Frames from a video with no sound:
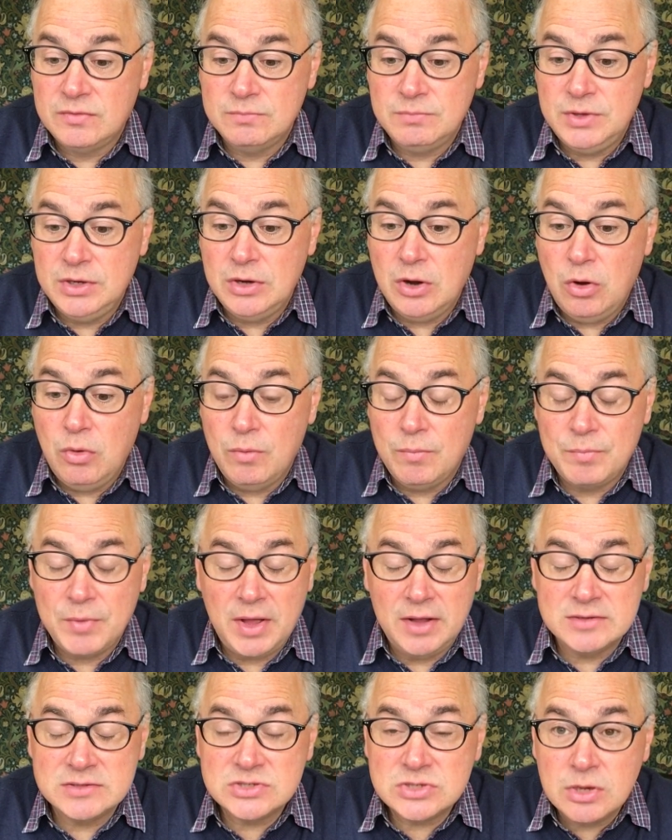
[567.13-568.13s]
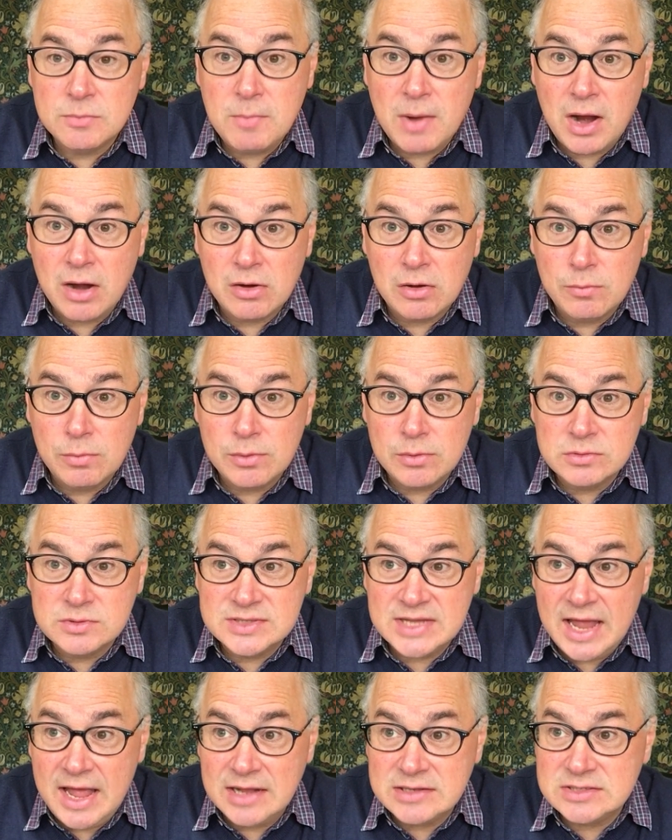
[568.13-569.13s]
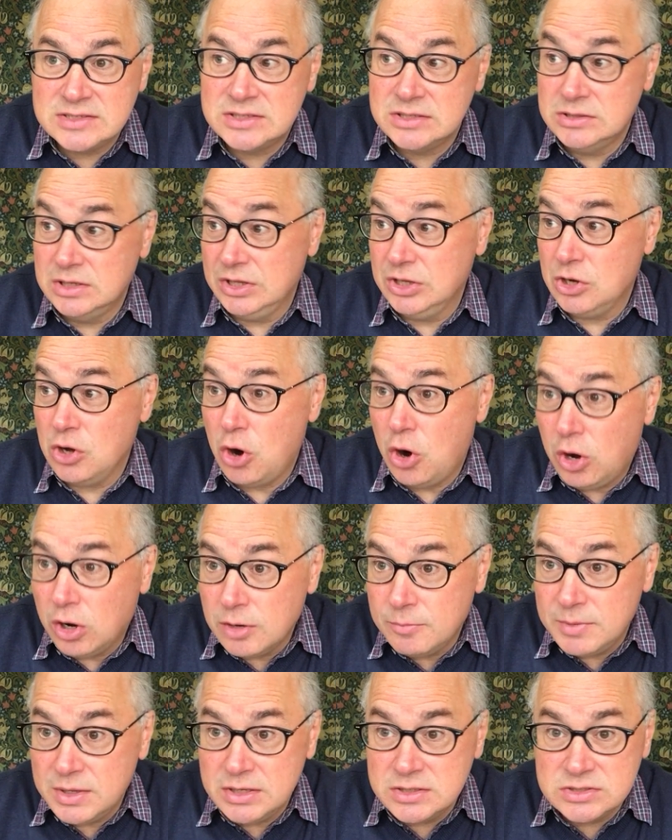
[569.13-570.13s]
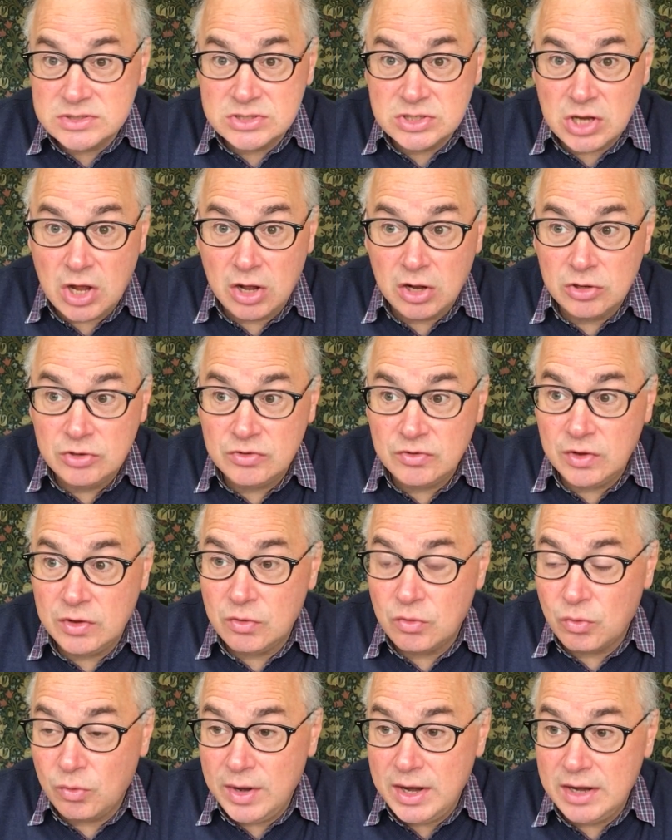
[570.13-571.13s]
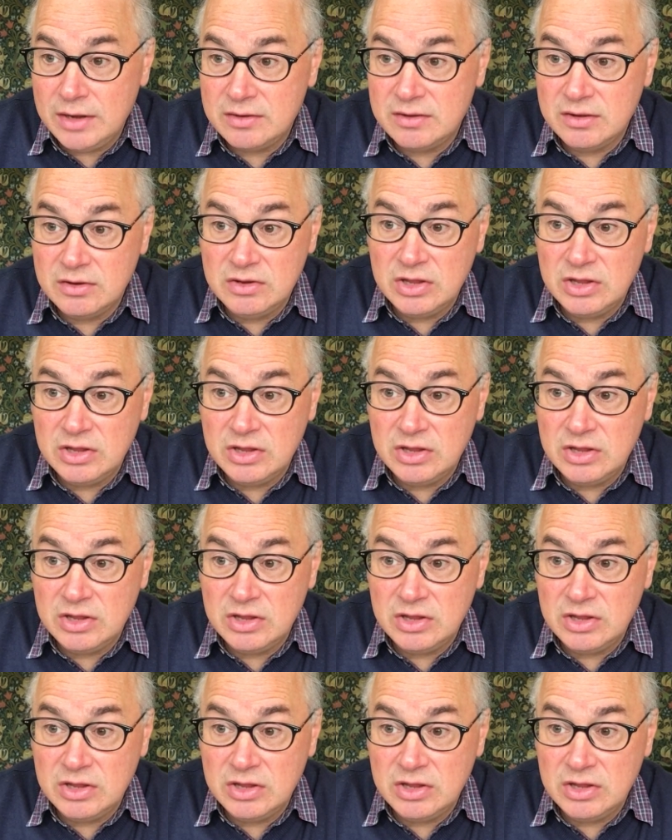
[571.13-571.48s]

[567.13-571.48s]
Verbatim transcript: you know, unsurmountable debts. The economy is not doing great.